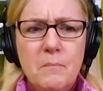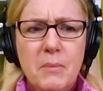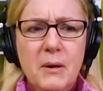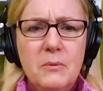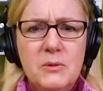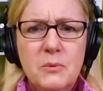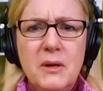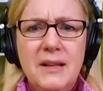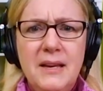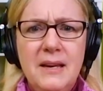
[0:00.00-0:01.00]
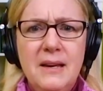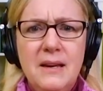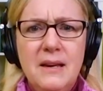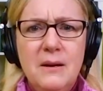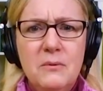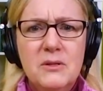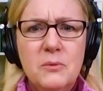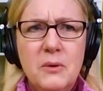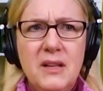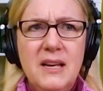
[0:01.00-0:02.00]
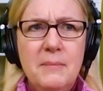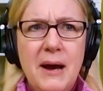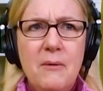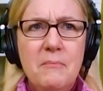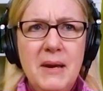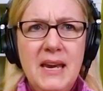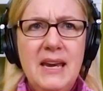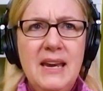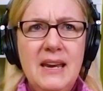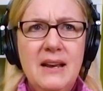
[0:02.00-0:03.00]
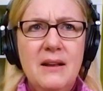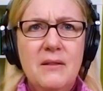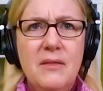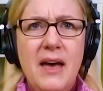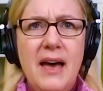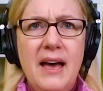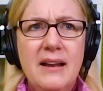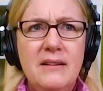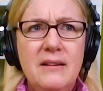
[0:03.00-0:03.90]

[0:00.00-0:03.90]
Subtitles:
But it was really about me, that